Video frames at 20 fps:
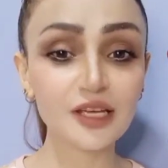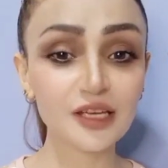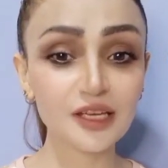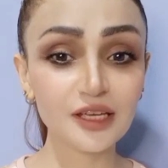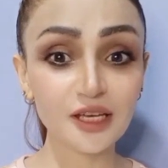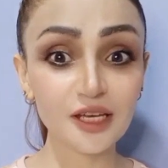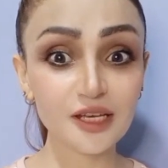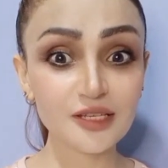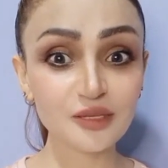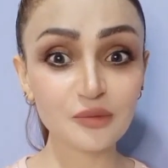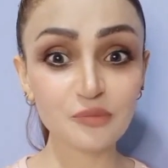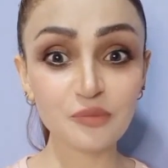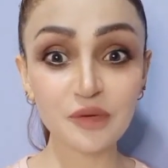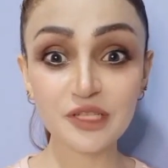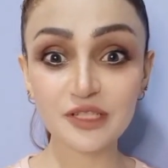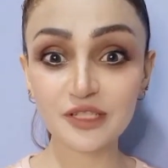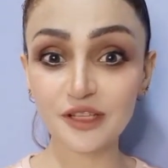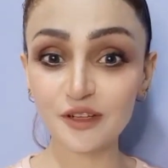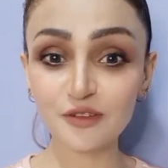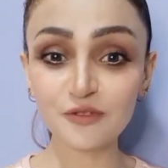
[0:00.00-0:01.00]
It's a bit
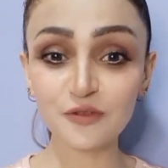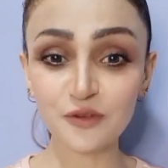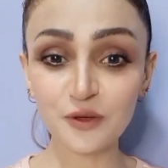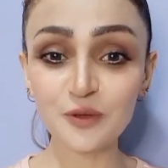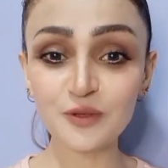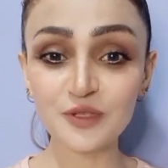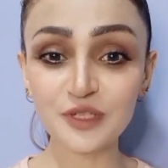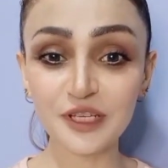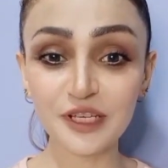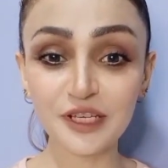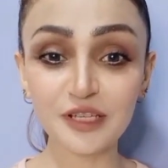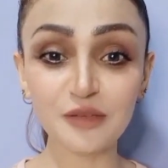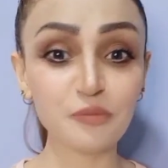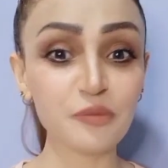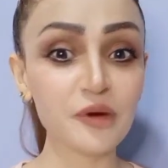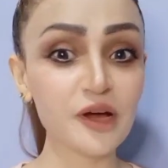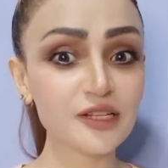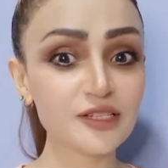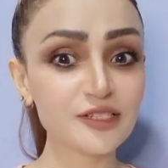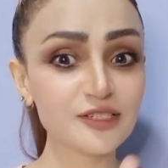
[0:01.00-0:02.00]
confusing,
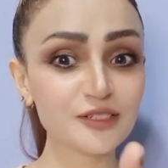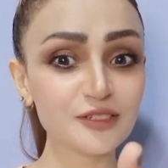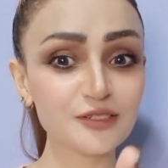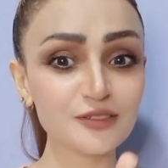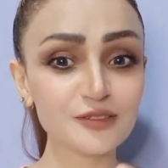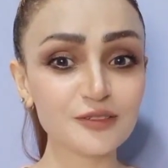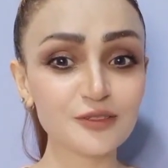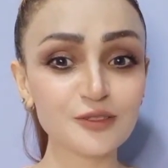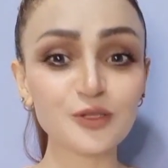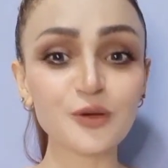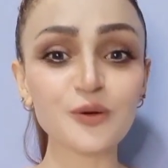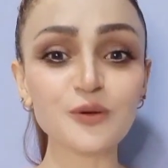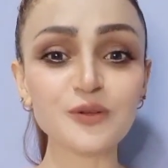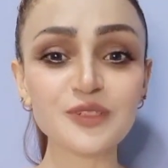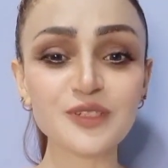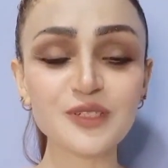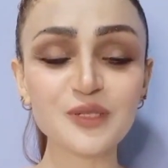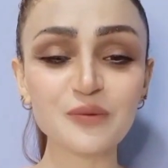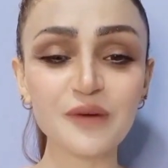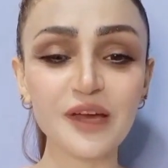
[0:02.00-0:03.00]
but don't
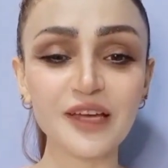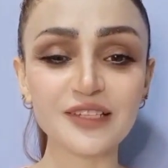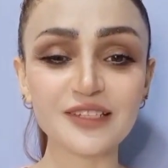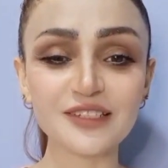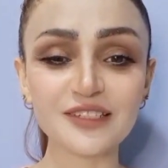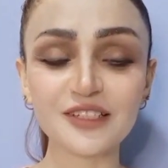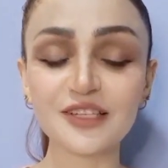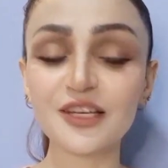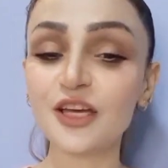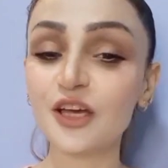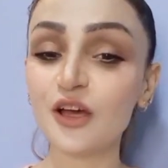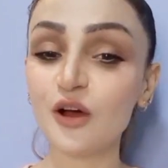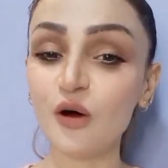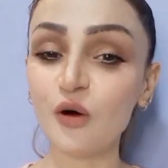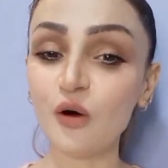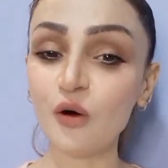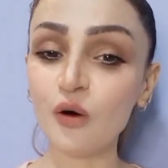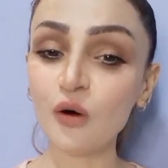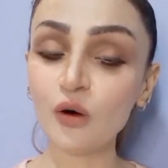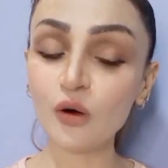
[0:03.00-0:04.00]
sweat.
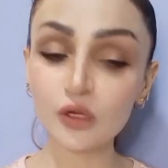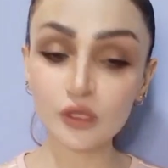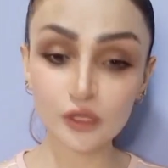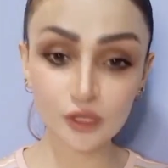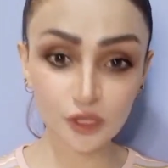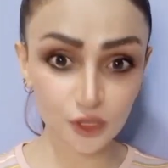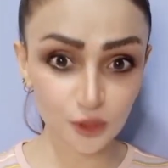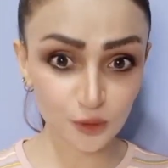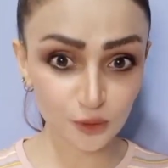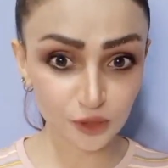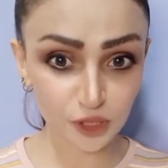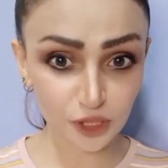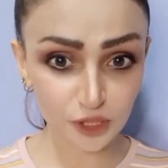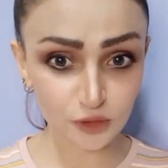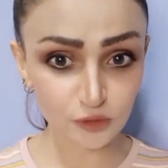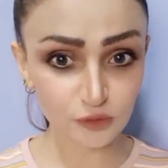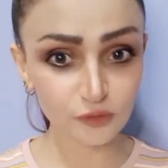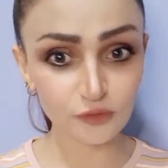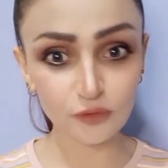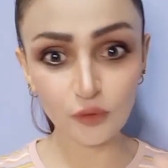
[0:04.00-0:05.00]
All you need to
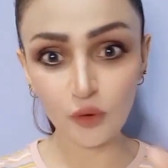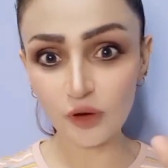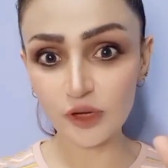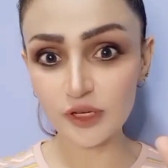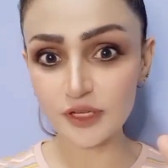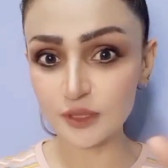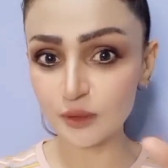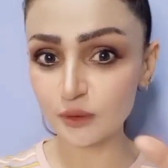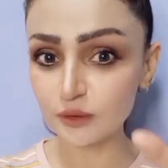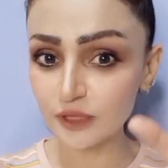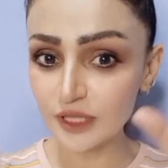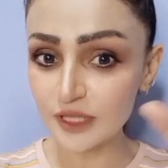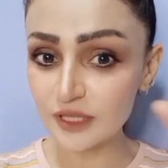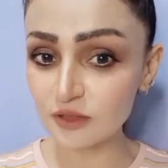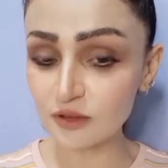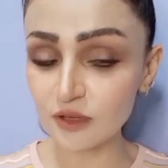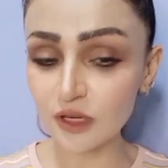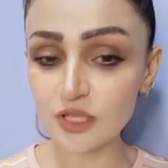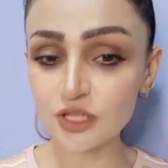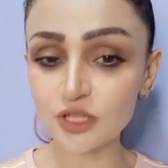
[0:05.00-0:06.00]
focus on the
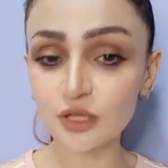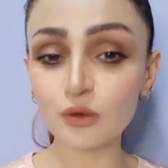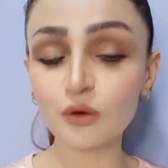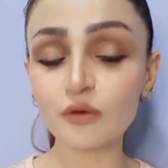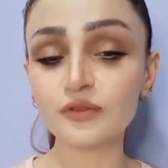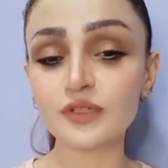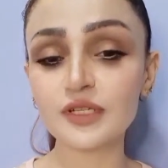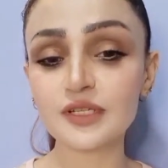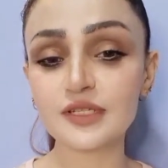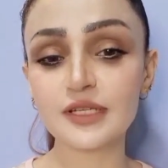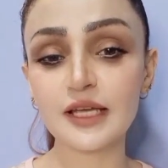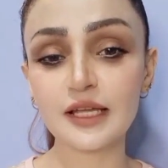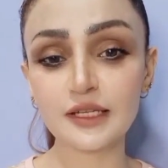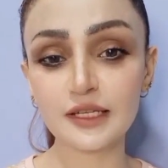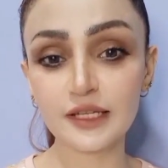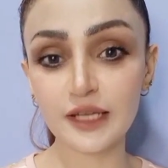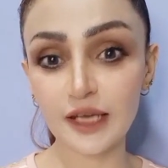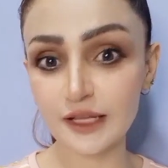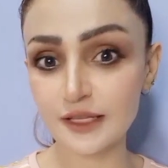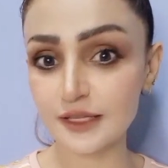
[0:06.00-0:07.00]
structure of the
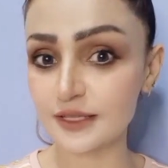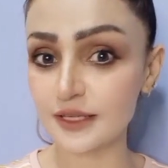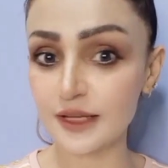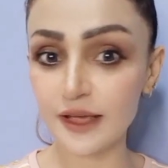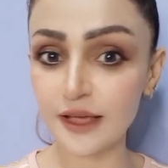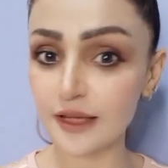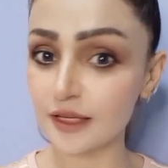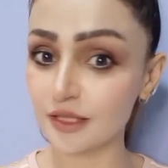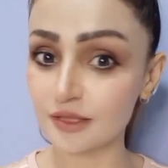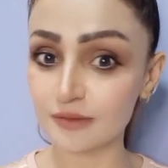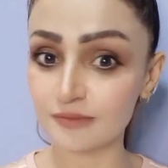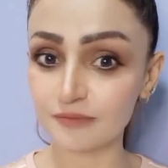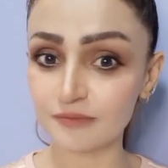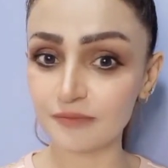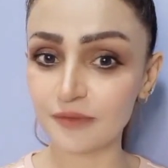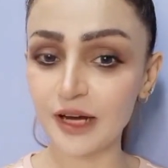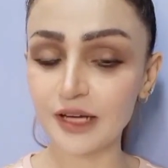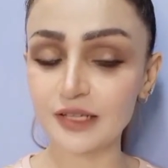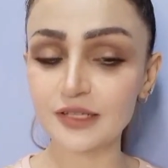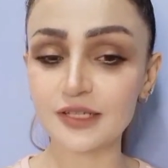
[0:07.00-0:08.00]
sentence and
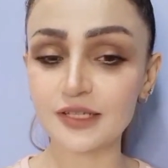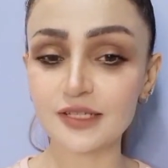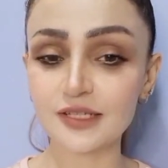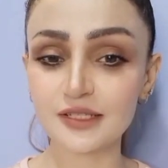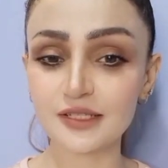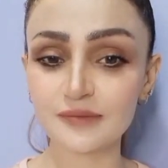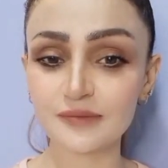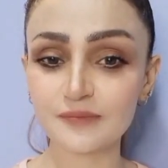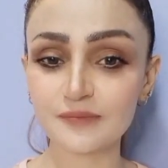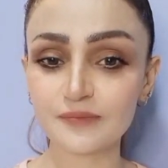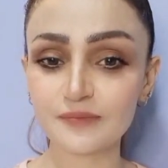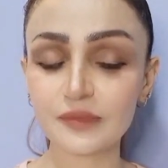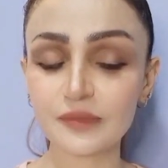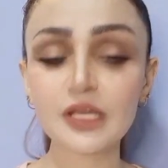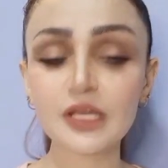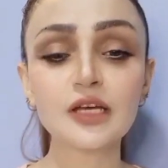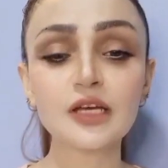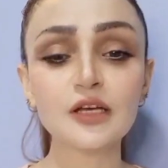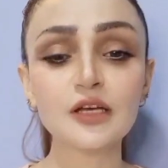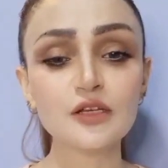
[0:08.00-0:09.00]
practice.
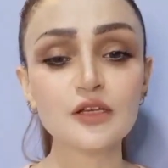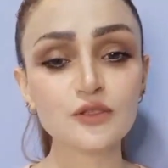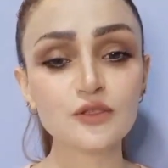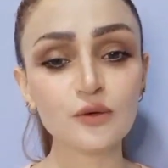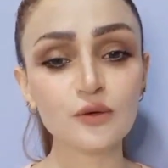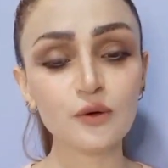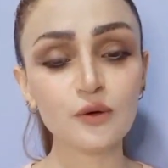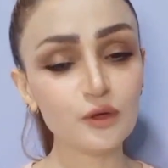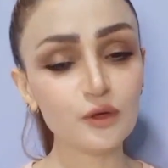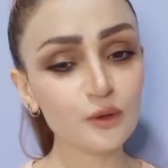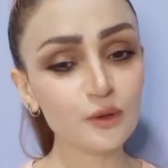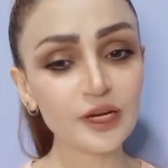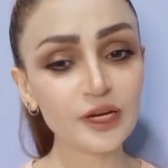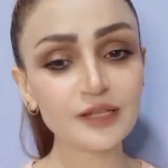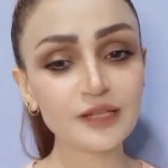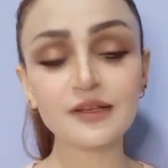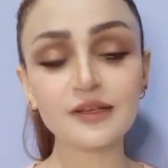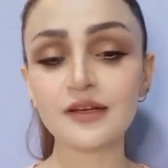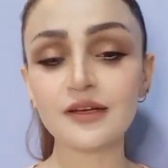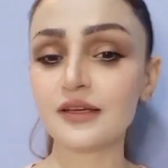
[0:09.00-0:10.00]
So look at the
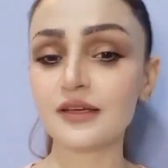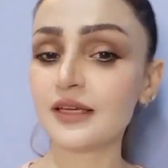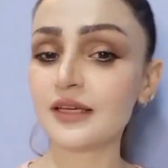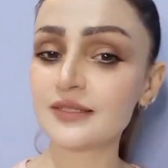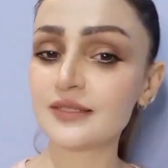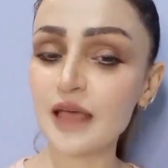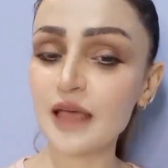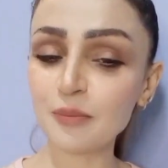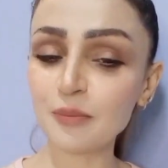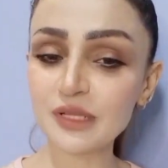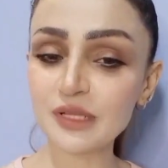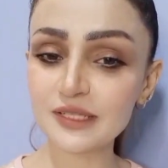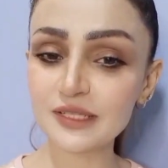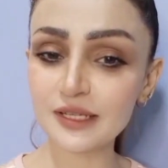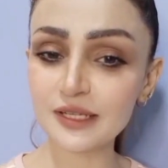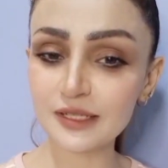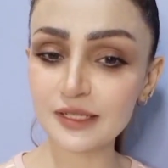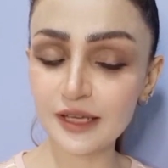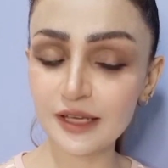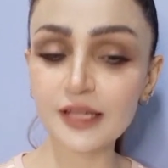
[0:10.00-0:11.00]
example
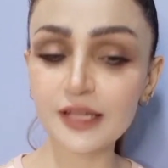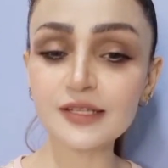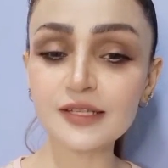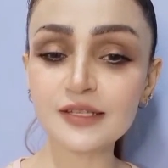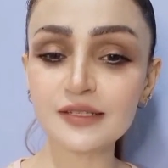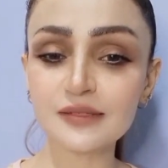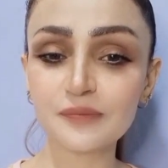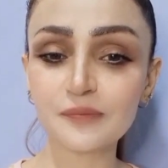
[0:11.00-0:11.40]
sentence.